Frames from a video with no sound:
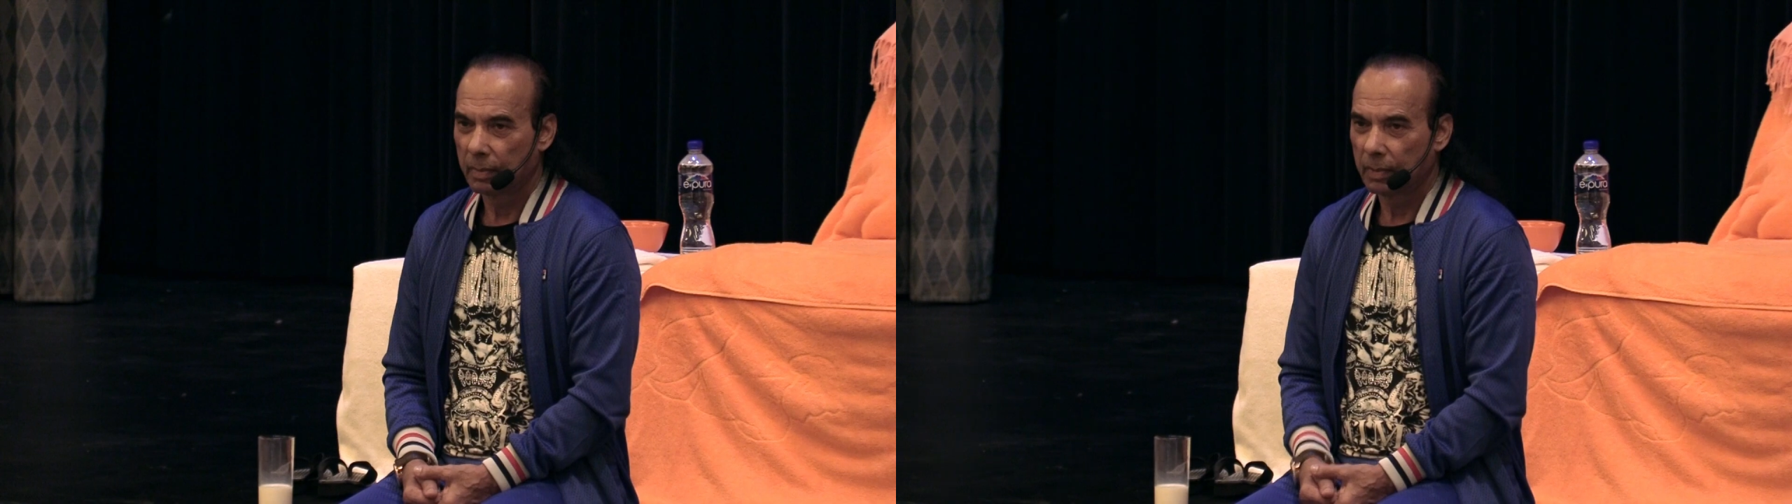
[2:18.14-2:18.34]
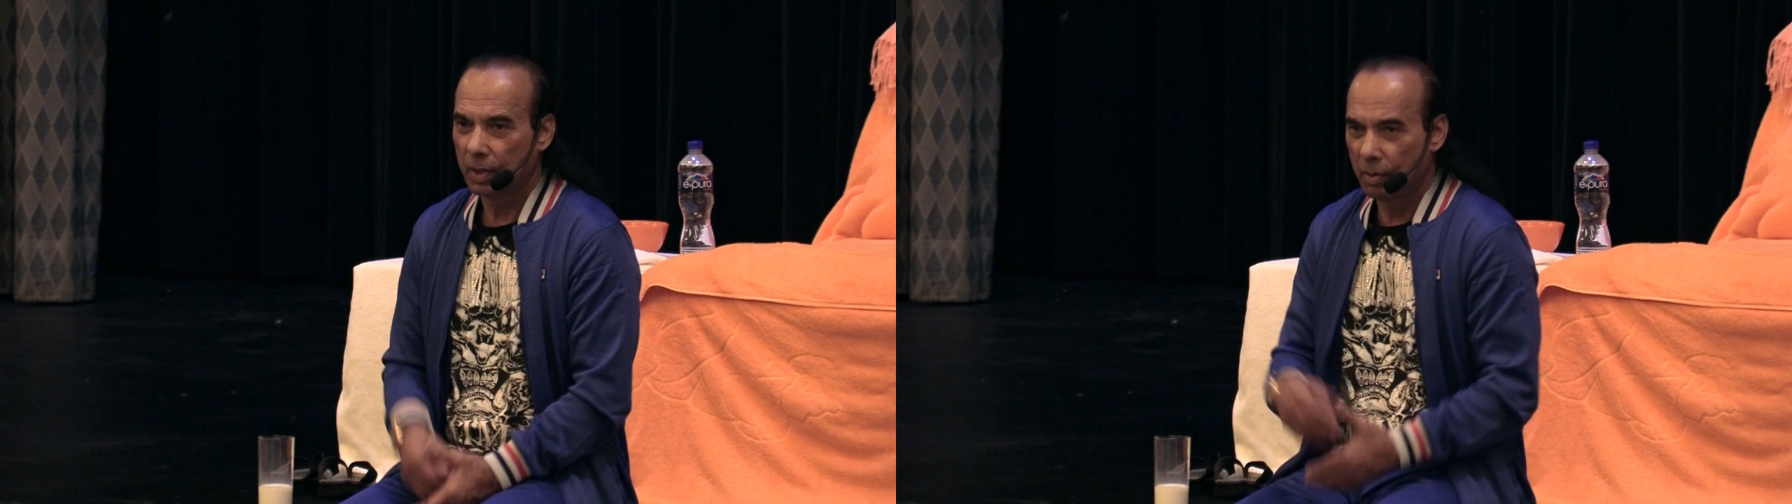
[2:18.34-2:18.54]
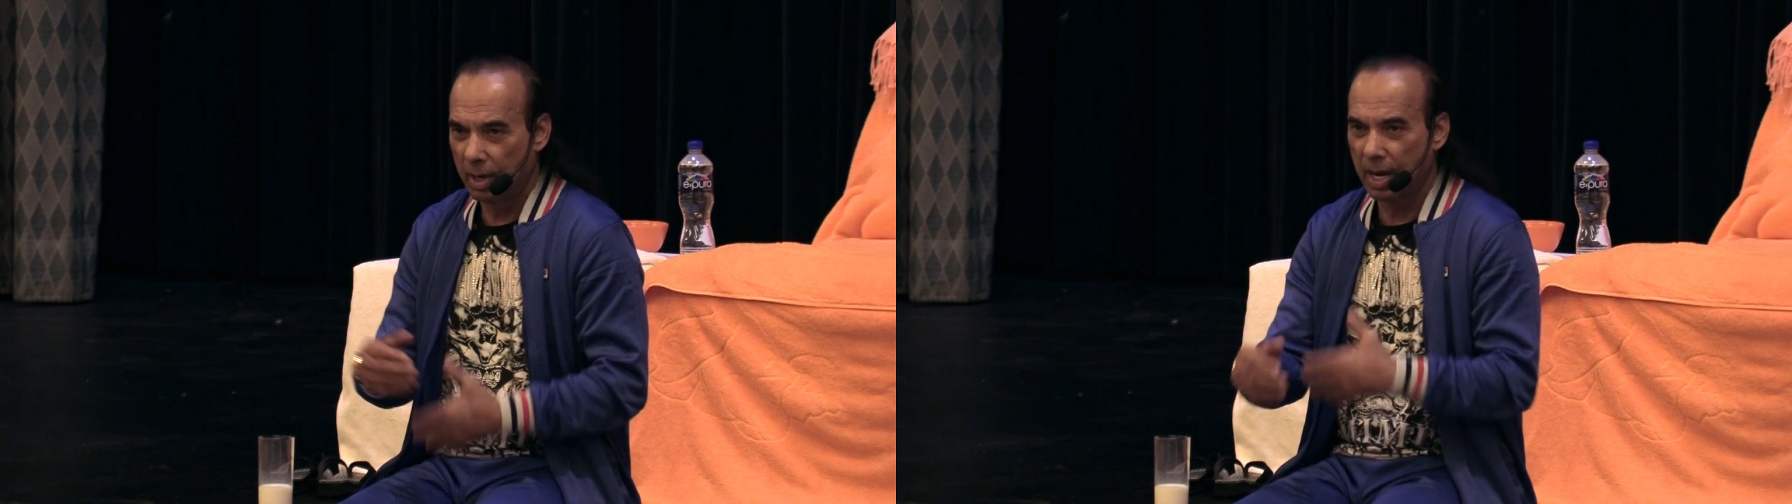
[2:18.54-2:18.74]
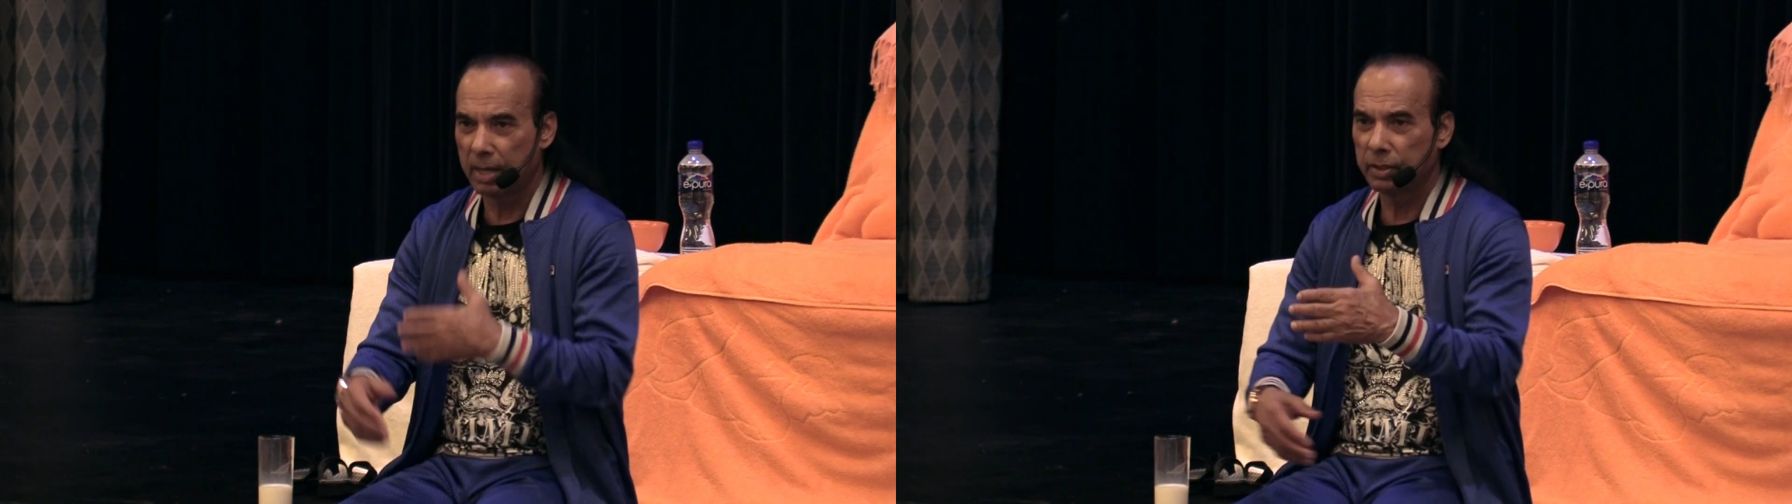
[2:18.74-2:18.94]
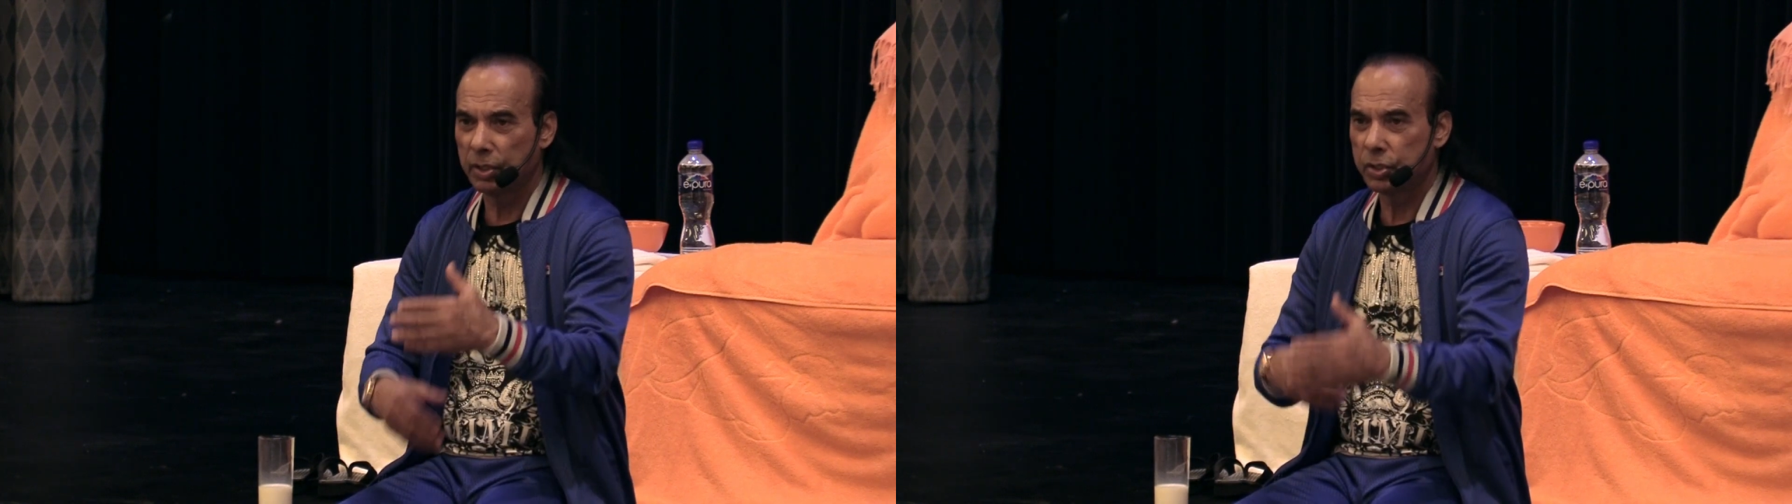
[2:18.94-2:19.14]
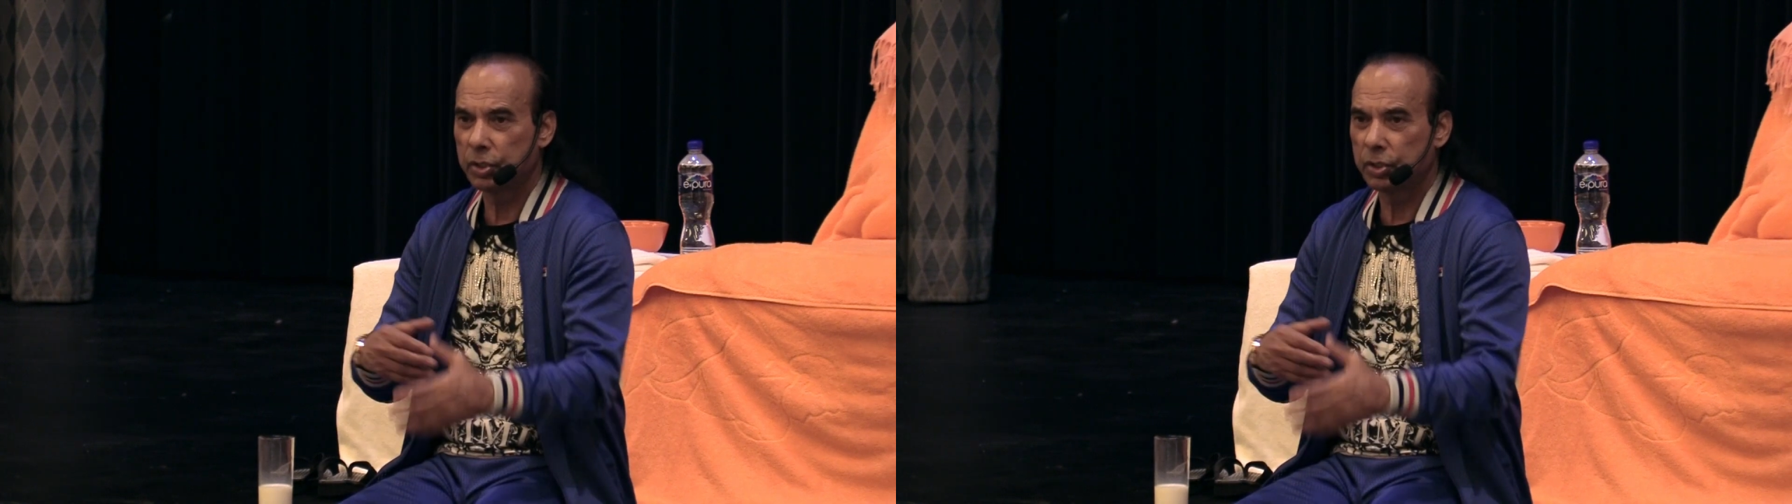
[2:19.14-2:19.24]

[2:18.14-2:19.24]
You will learn these